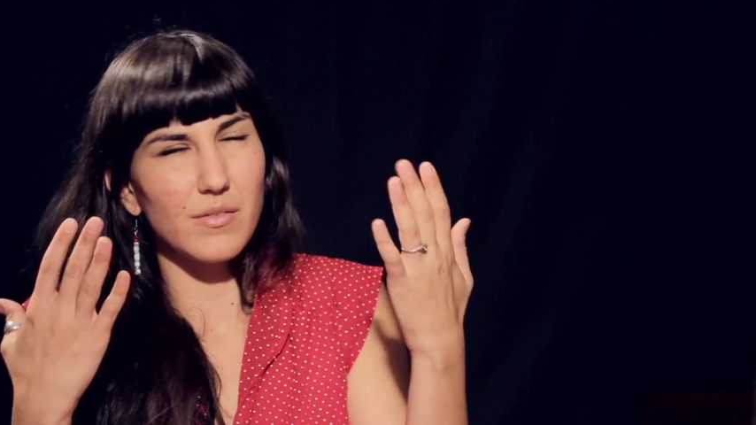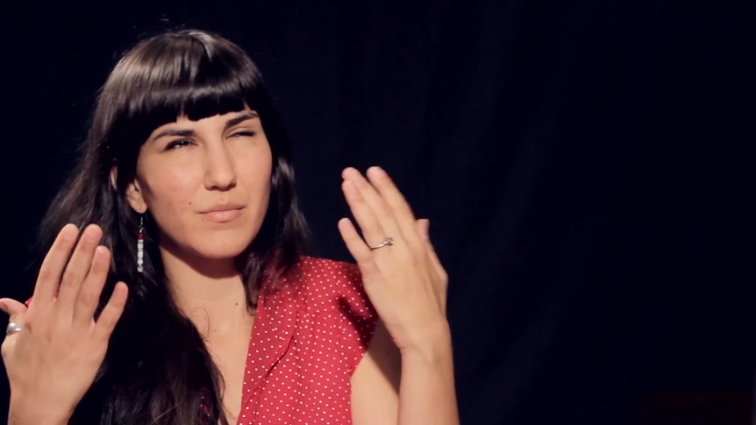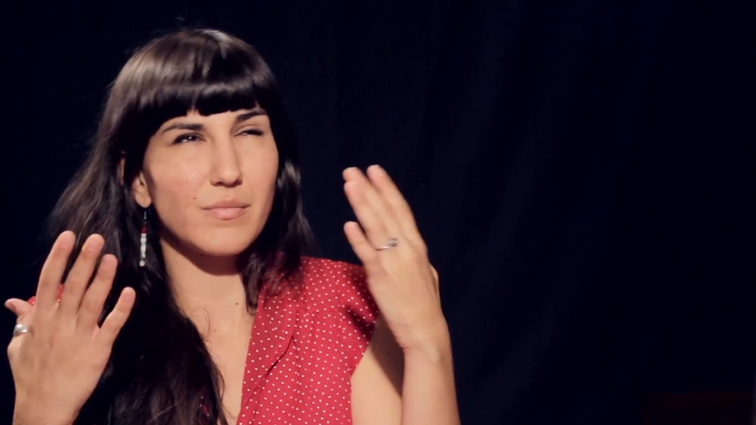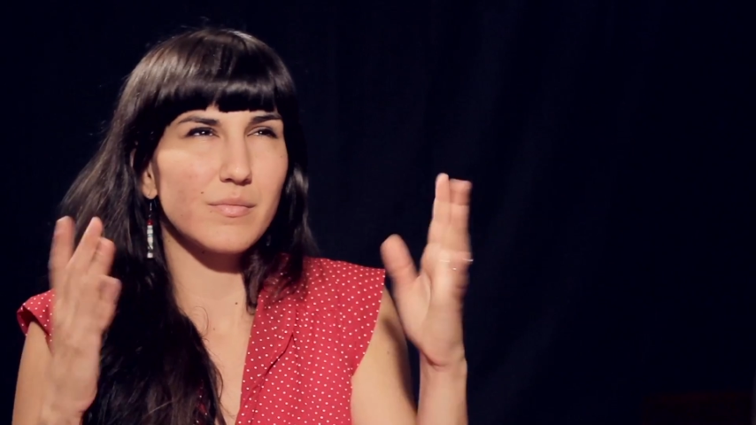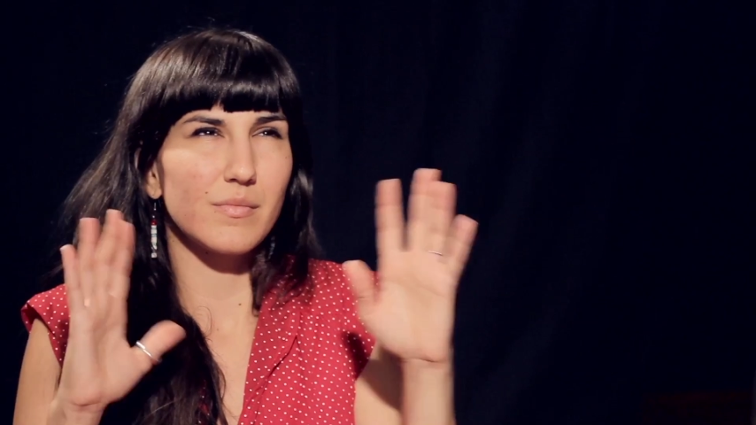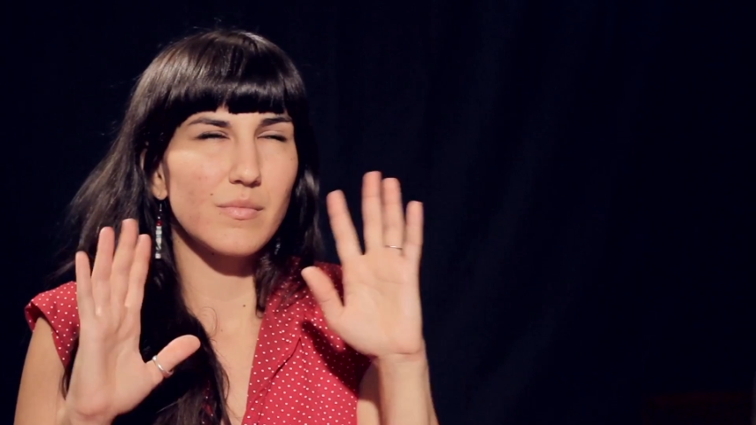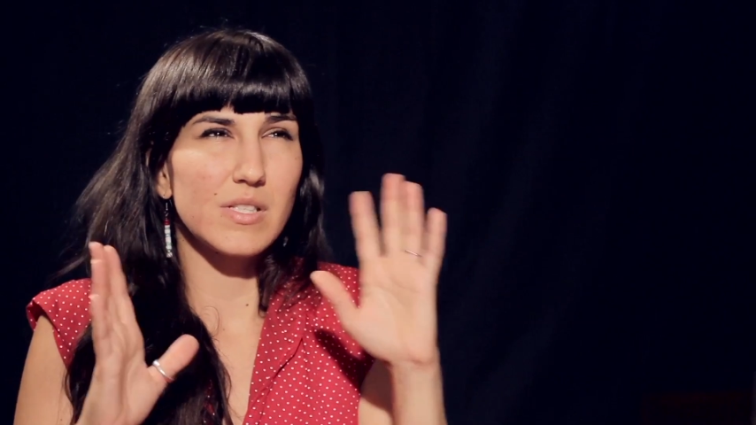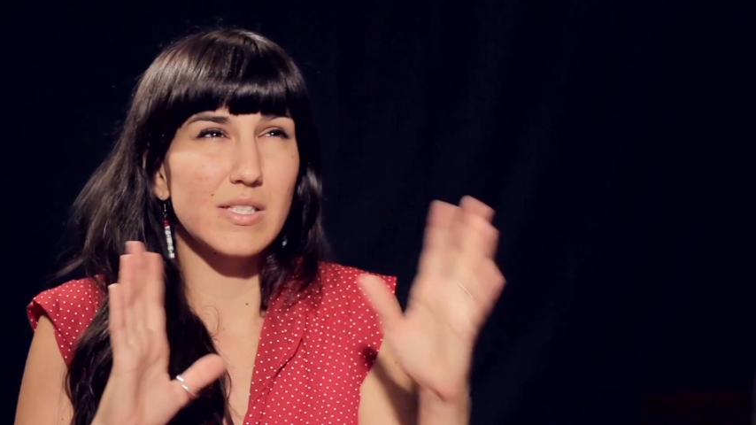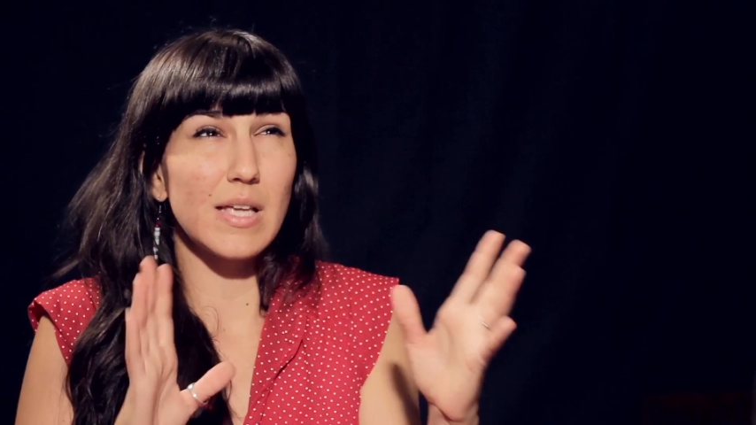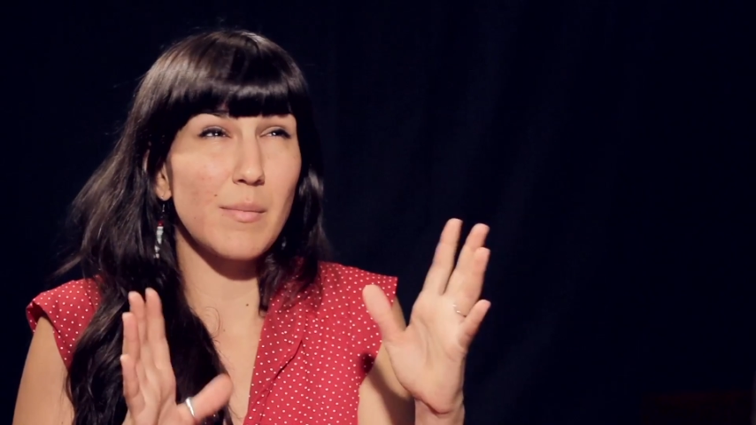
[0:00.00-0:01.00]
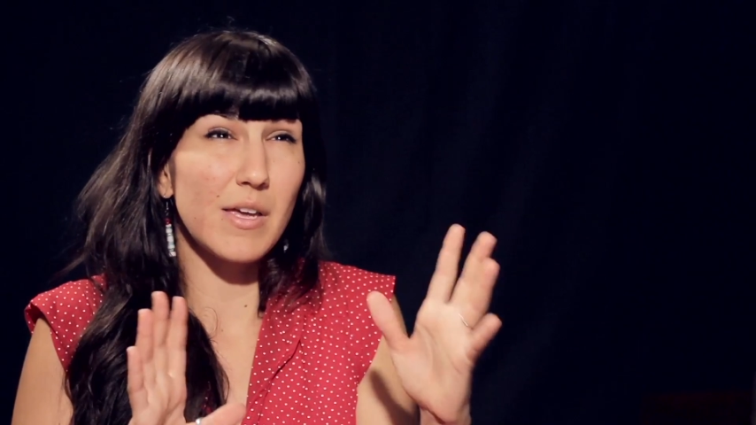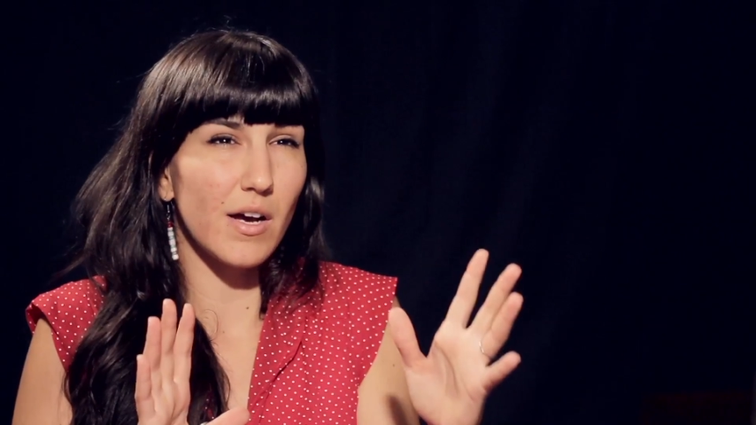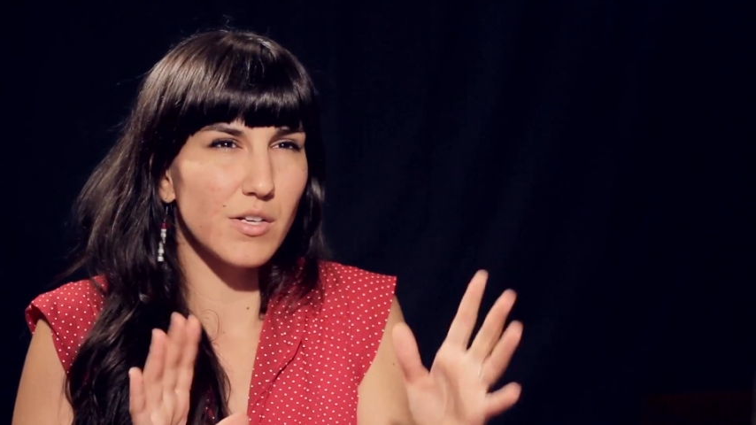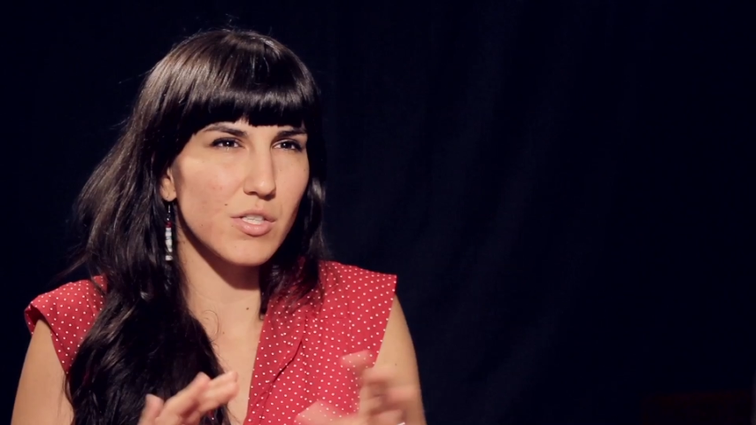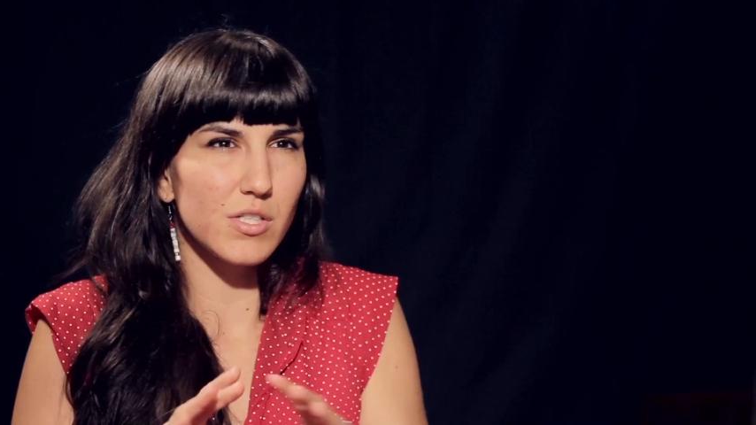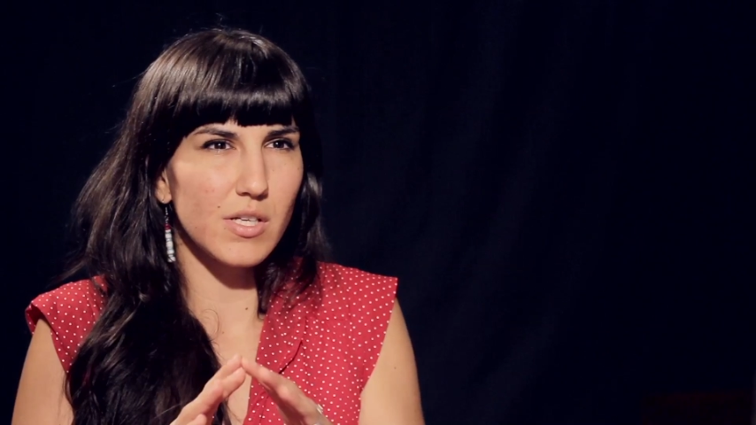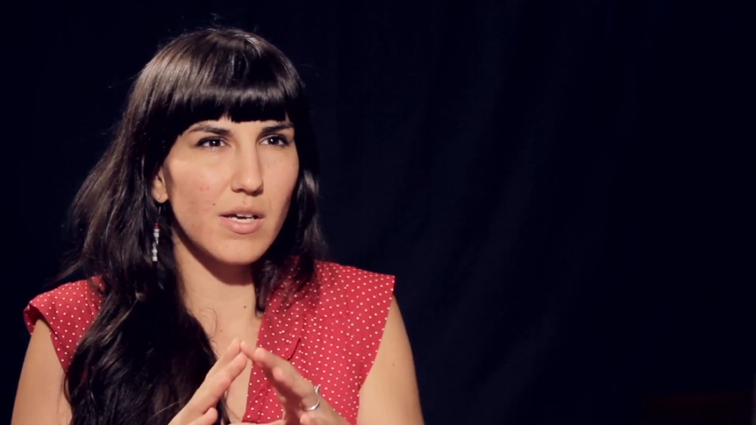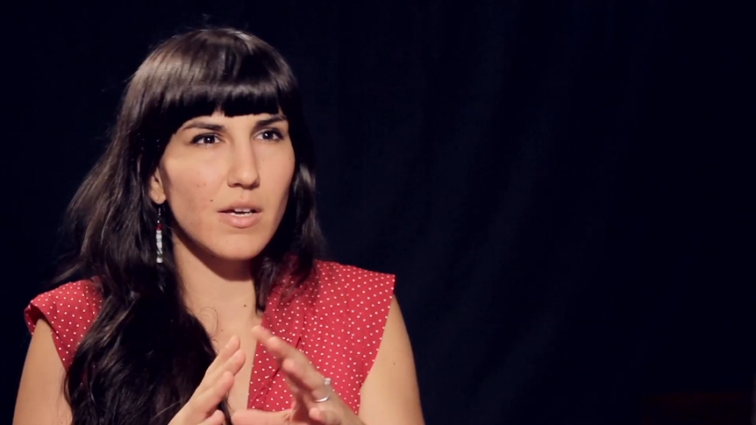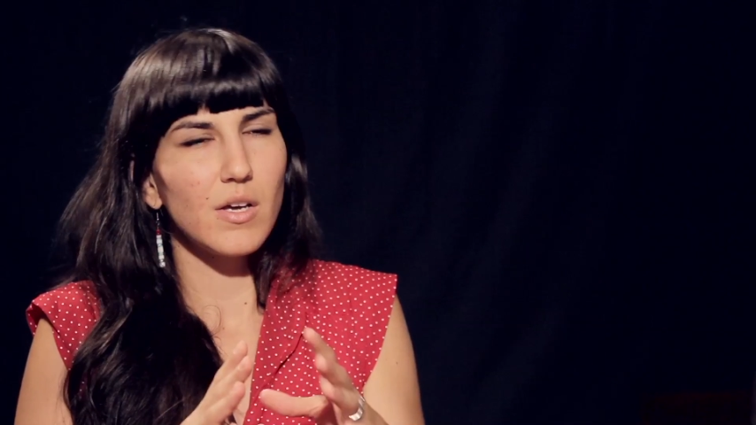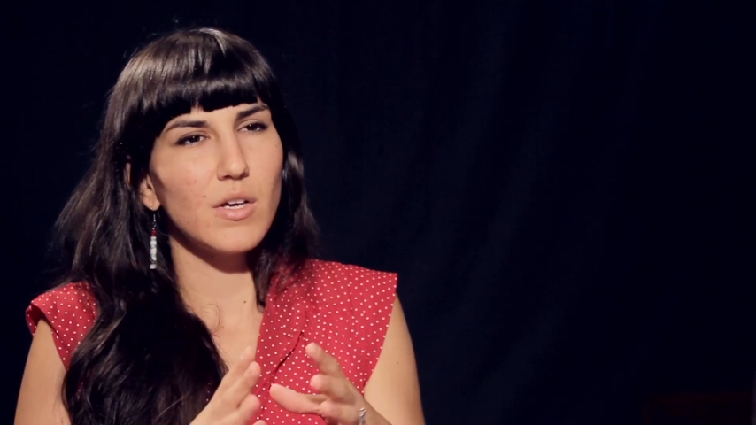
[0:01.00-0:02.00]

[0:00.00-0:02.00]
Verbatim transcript: or semi-consciously